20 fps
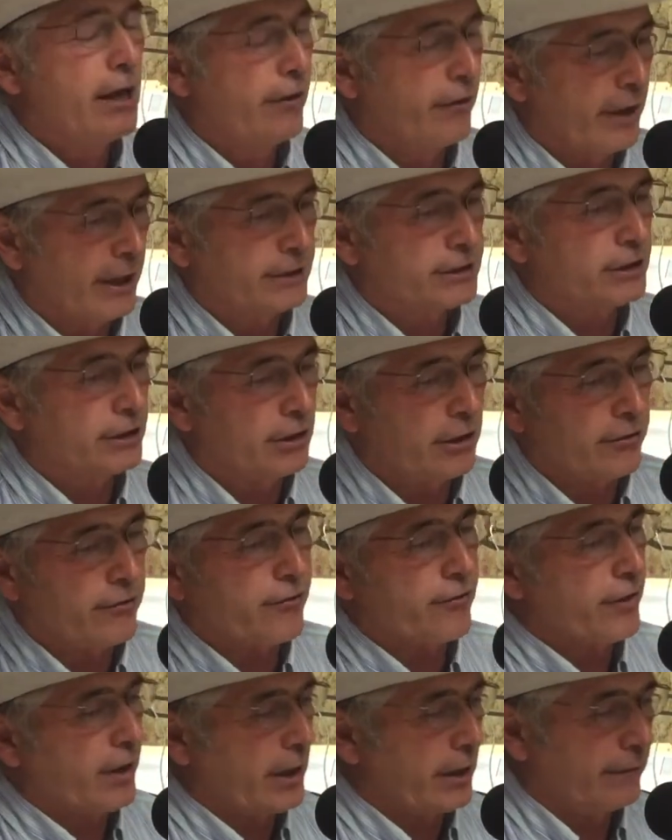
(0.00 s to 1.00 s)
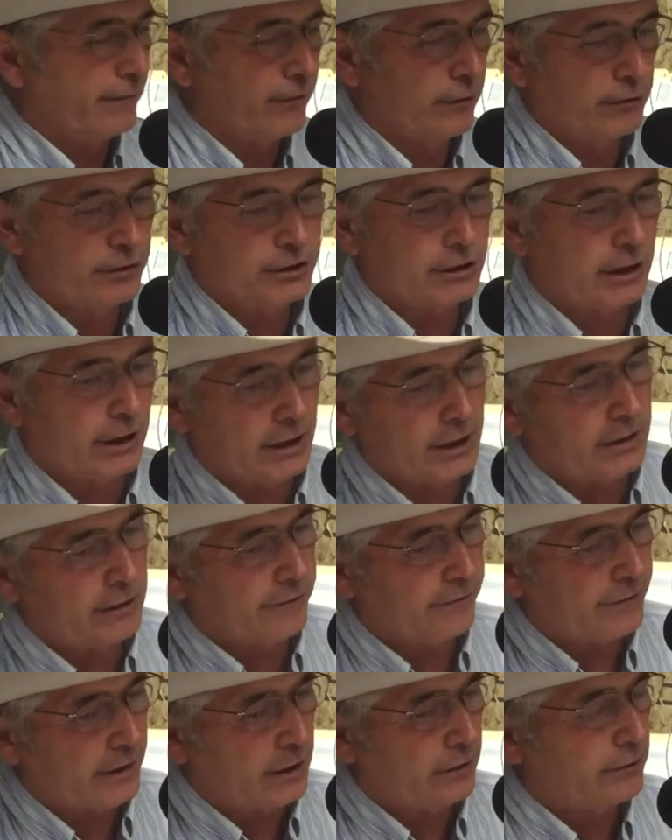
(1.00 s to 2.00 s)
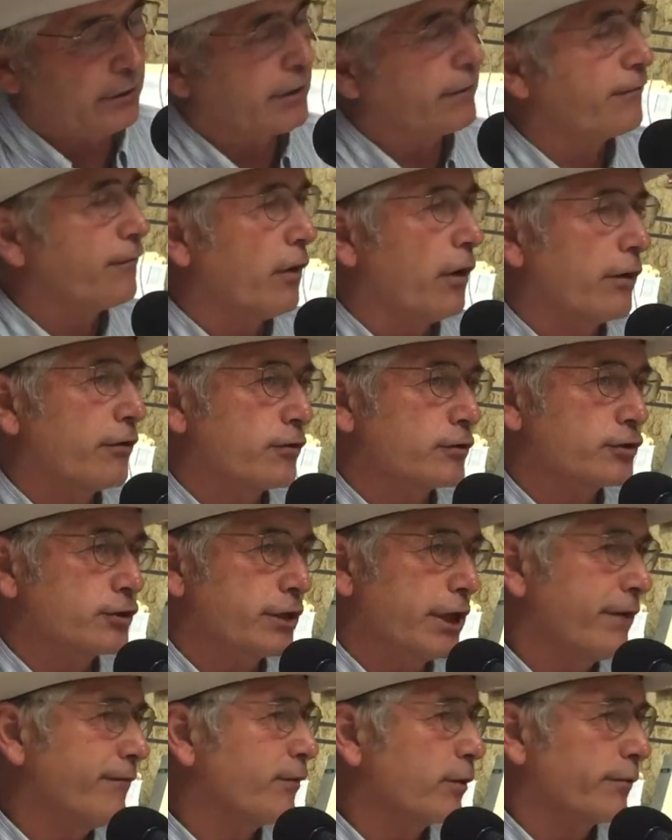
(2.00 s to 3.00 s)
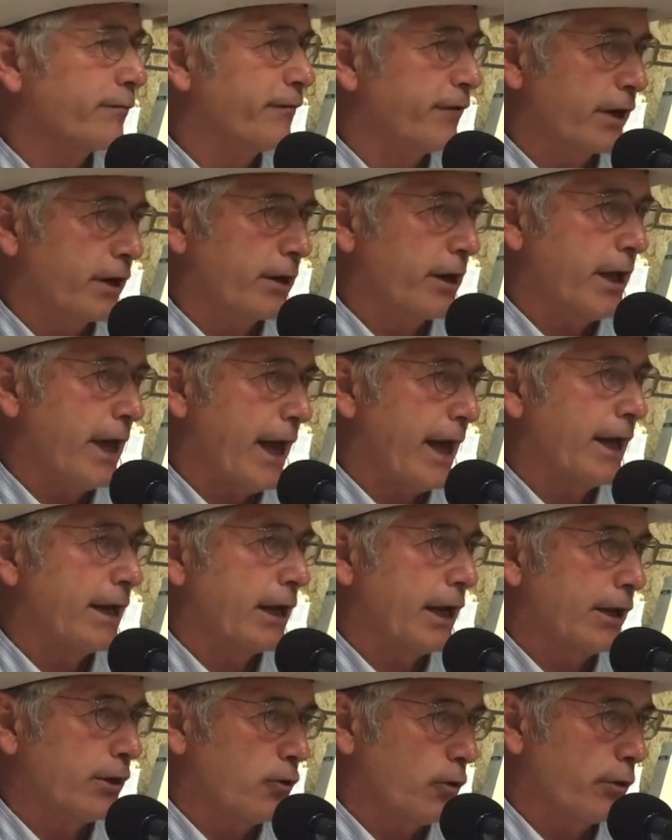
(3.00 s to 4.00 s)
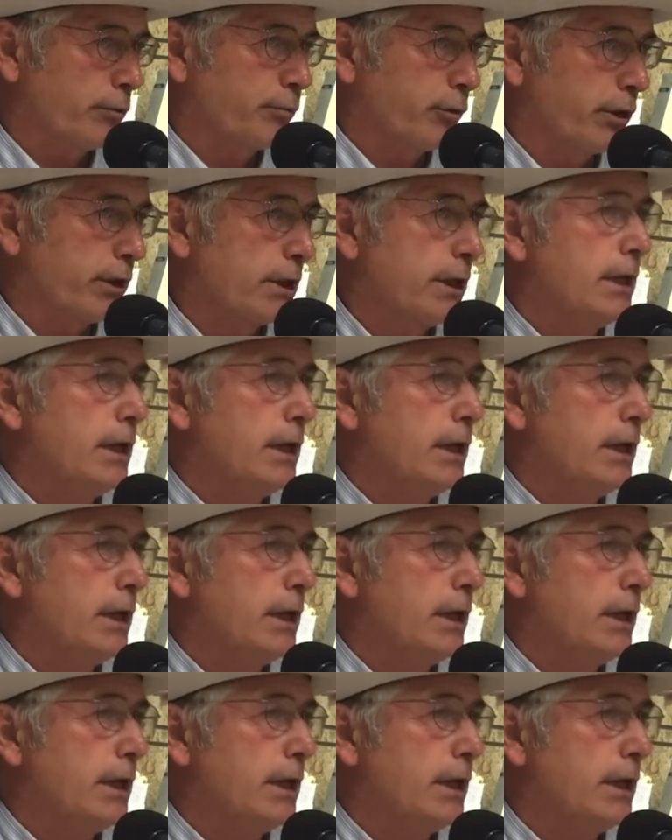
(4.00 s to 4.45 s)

That's another thing. If you study the founding fathers, they were very anti-corporate.